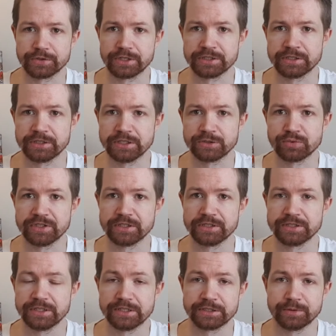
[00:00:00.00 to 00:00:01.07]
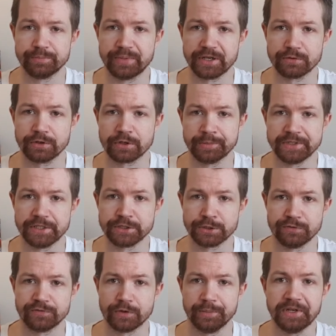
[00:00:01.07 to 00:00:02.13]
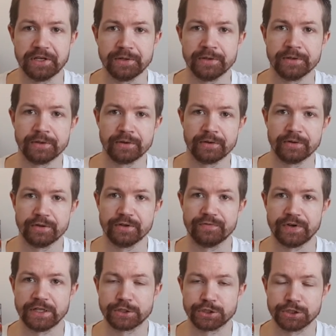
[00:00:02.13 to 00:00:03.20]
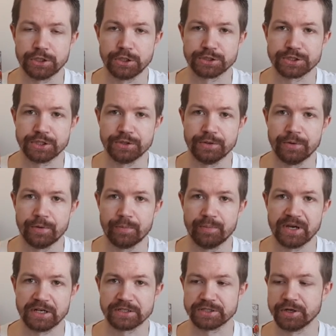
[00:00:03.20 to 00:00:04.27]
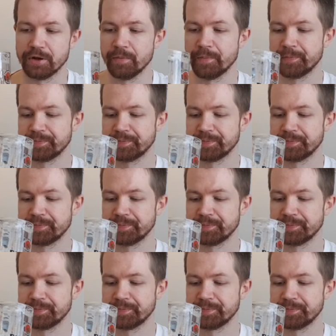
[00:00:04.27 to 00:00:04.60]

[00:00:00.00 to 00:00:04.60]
great in this one, and it's a big recommendation for me. The Feldschlößchen Pilsner.